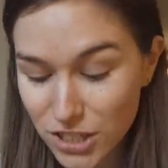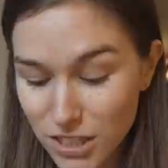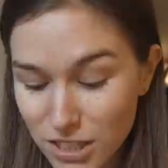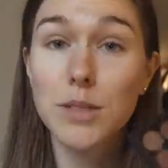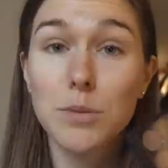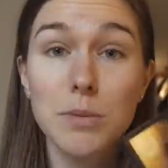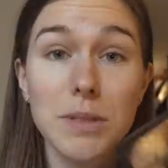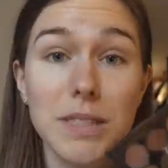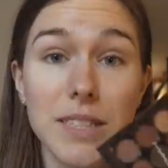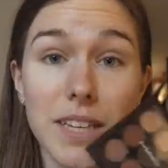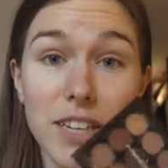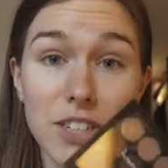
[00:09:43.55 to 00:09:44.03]

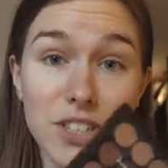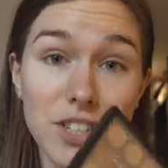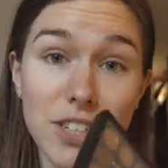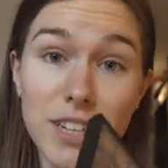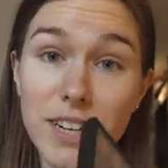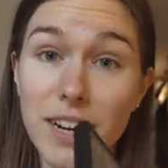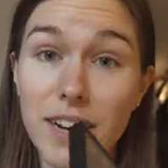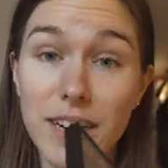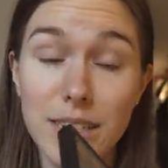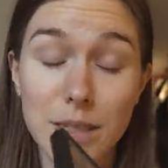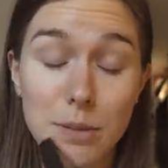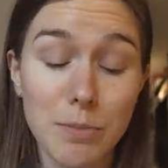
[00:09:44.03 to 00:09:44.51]
This one's
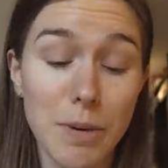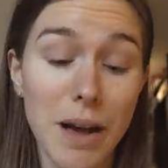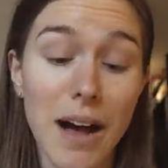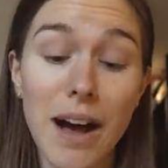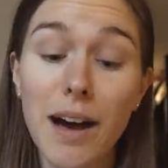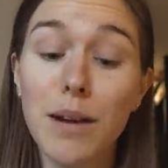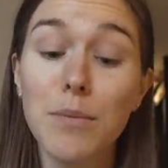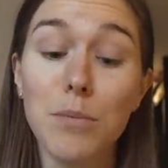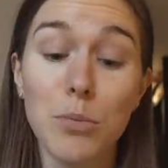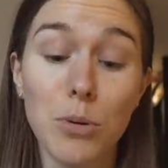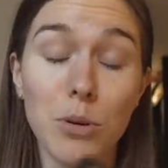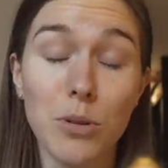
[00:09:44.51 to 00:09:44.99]
actually nice, my
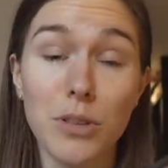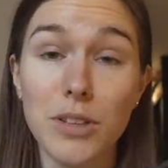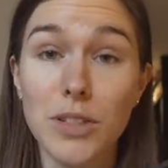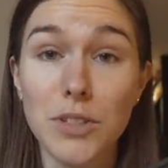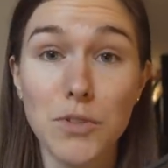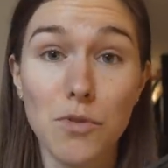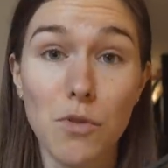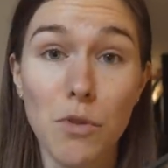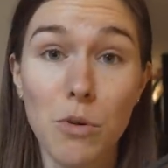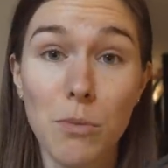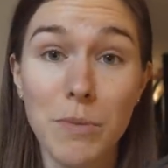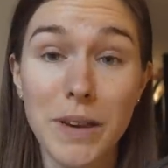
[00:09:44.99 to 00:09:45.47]
aunt bought
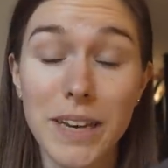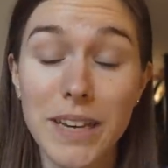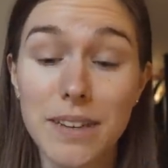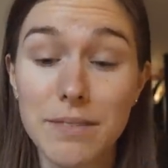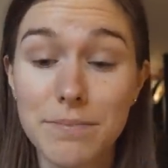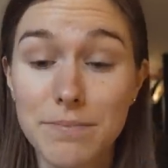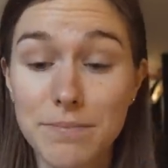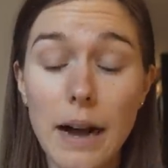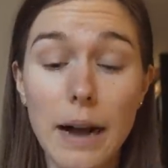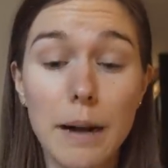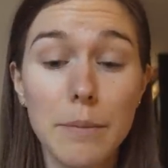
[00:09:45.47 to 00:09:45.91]
this for me.